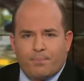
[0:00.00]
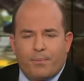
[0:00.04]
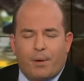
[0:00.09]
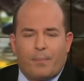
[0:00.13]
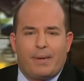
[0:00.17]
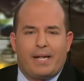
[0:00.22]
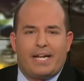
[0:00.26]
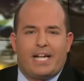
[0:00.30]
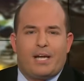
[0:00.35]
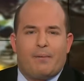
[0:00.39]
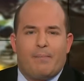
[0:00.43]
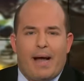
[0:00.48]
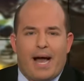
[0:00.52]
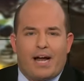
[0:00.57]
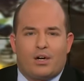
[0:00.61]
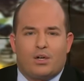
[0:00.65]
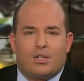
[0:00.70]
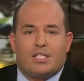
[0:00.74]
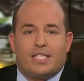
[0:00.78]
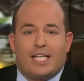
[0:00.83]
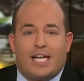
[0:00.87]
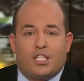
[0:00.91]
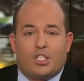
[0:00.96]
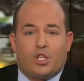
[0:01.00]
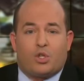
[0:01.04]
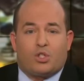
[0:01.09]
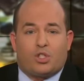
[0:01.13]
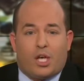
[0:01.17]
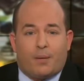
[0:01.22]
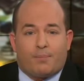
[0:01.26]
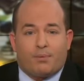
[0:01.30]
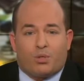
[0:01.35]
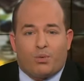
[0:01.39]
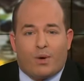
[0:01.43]
But Media Matters says those
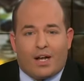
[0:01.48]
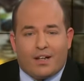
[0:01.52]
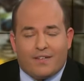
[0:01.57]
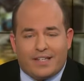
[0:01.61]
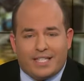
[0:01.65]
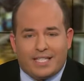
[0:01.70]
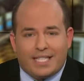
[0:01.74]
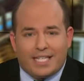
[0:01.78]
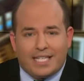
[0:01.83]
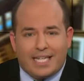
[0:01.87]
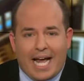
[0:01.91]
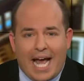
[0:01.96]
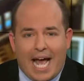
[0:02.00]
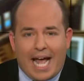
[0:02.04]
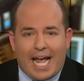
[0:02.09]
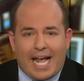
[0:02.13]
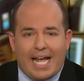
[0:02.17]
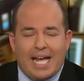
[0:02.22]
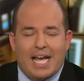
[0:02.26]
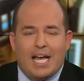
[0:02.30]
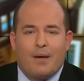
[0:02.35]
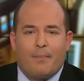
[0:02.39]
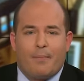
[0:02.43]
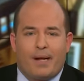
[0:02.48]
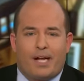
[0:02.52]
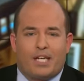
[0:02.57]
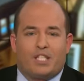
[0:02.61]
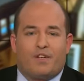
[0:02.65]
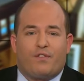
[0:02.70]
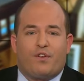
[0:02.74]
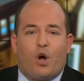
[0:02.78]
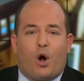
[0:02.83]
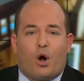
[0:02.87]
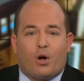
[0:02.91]
clips are relevant today
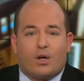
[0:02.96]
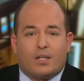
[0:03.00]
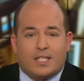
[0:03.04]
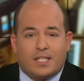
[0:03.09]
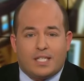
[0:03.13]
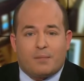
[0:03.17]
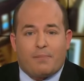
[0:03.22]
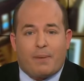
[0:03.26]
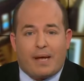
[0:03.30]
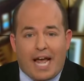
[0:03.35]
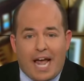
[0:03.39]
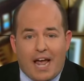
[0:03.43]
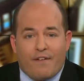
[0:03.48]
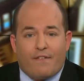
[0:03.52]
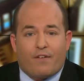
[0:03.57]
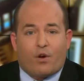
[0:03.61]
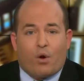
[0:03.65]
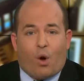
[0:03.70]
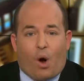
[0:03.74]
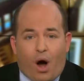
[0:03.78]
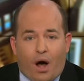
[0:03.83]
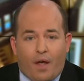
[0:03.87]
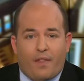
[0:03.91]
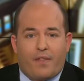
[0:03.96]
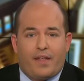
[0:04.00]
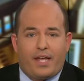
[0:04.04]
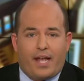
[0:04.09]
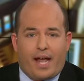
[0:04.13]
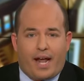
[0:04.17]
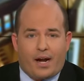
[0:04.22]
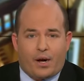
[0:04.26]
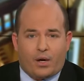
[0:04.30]
because of Carlson's behavior on the